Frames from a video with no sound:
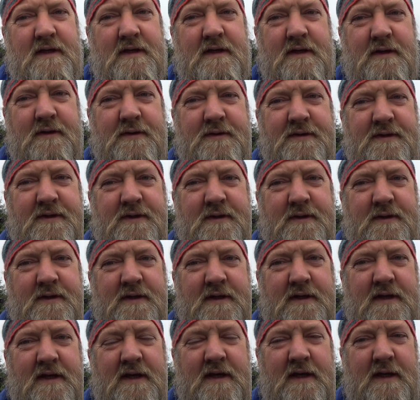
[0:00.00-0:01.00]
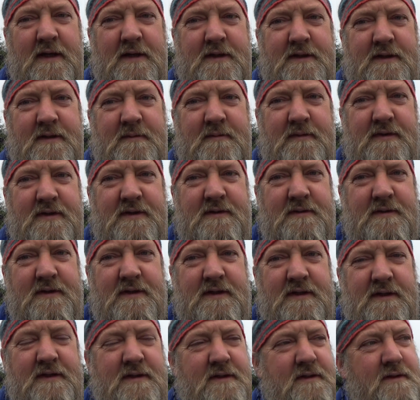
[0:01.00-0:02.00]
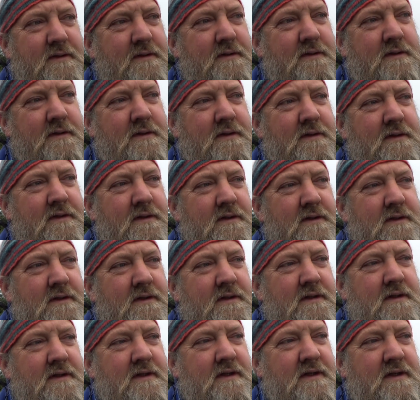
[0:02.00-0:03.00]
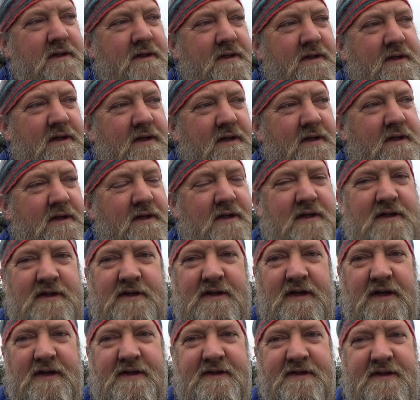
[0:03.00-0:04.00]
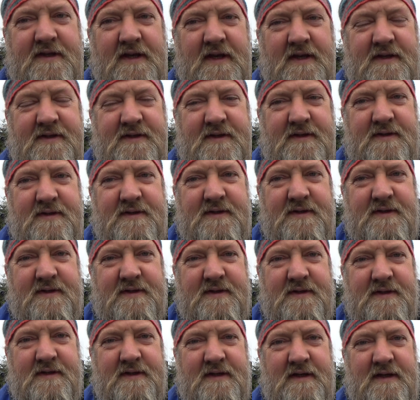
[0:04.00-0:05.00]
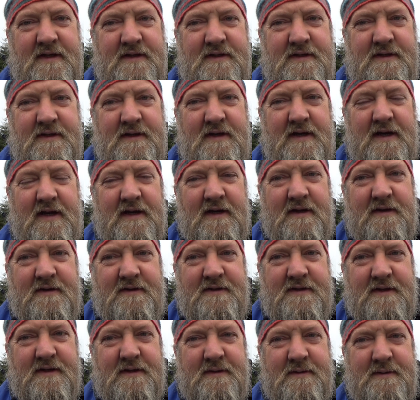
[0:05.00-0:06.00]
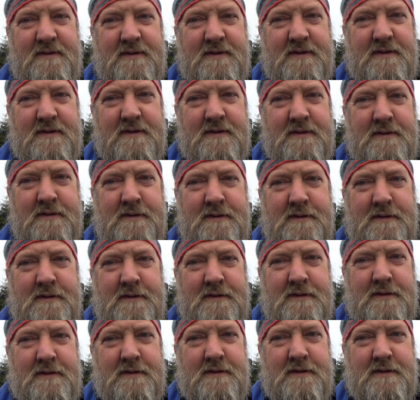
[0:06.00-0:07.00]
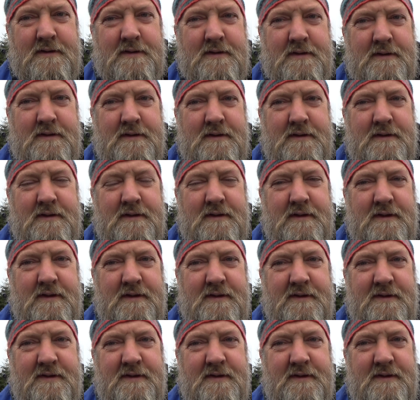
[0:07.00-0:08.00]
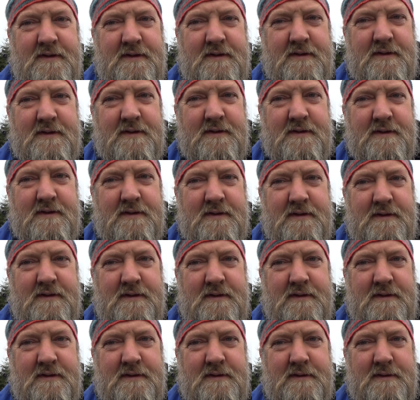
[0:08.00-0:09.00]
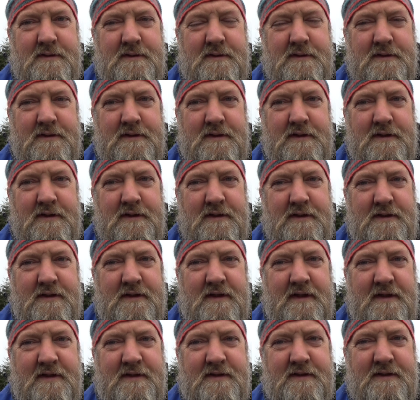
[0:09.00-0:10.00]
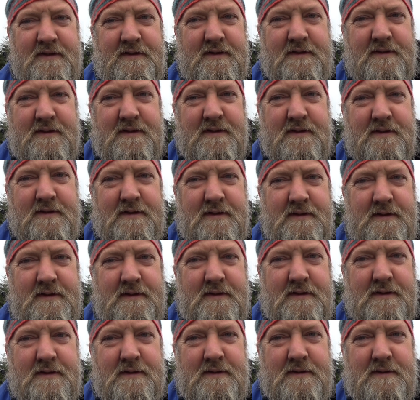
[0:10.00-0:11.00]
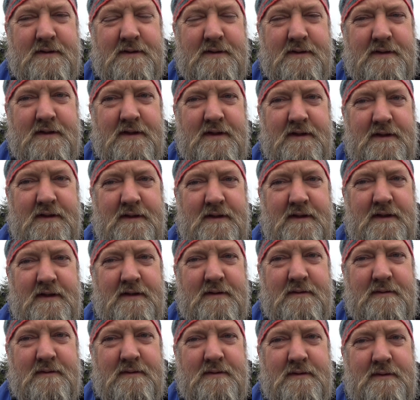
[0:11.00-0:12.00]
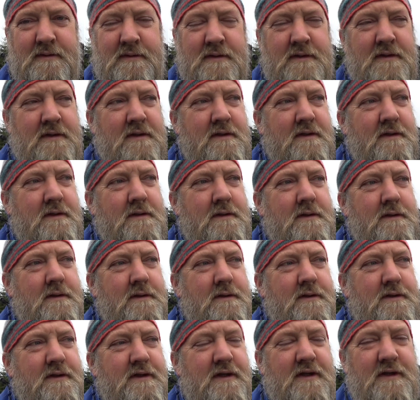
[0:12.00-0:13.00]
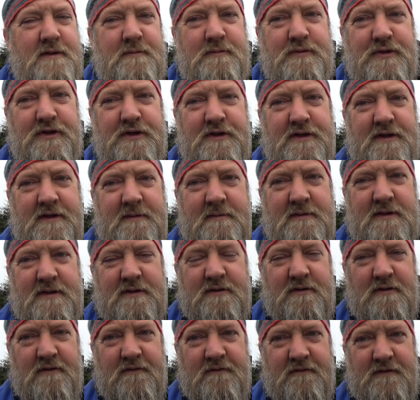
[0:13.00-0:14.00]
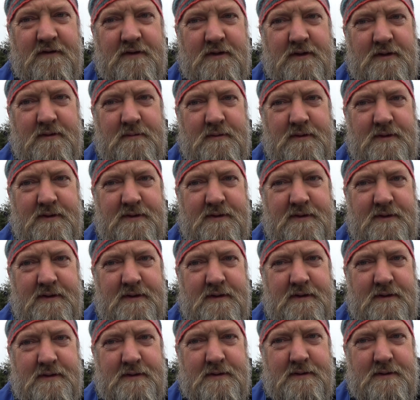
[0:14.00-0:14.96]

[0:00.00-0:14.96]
and also the connection between the Christ essence and your higher self because you know that's like the the embodiment of it almost